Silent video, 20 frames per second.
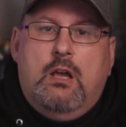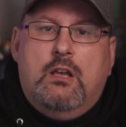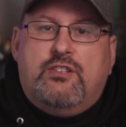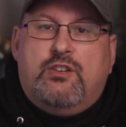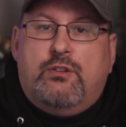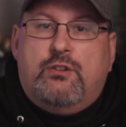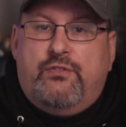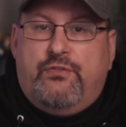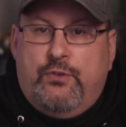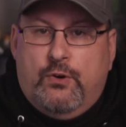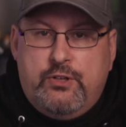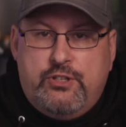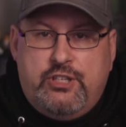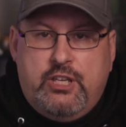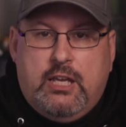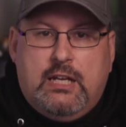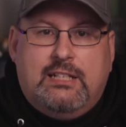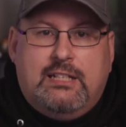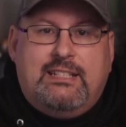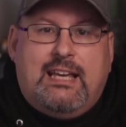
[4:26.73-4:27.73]
so the first
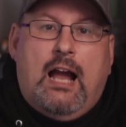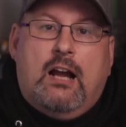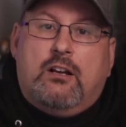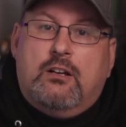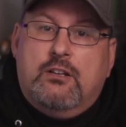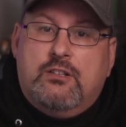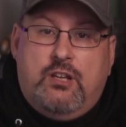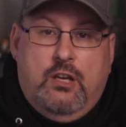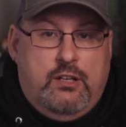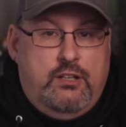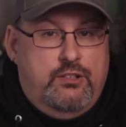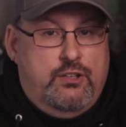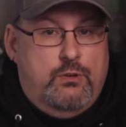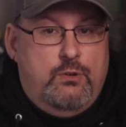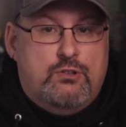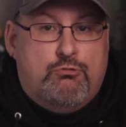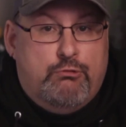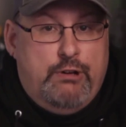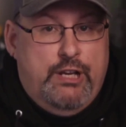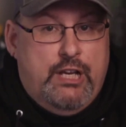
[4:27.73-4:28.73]
thing an attacker is going to
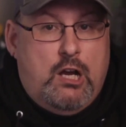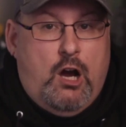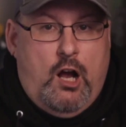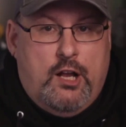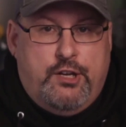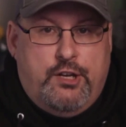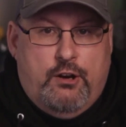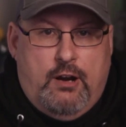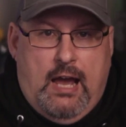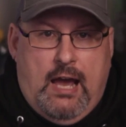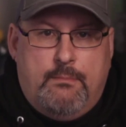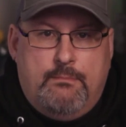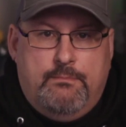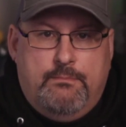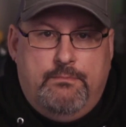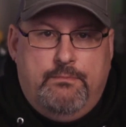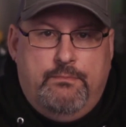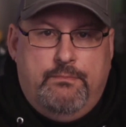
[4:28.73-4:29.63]
do is recon your app.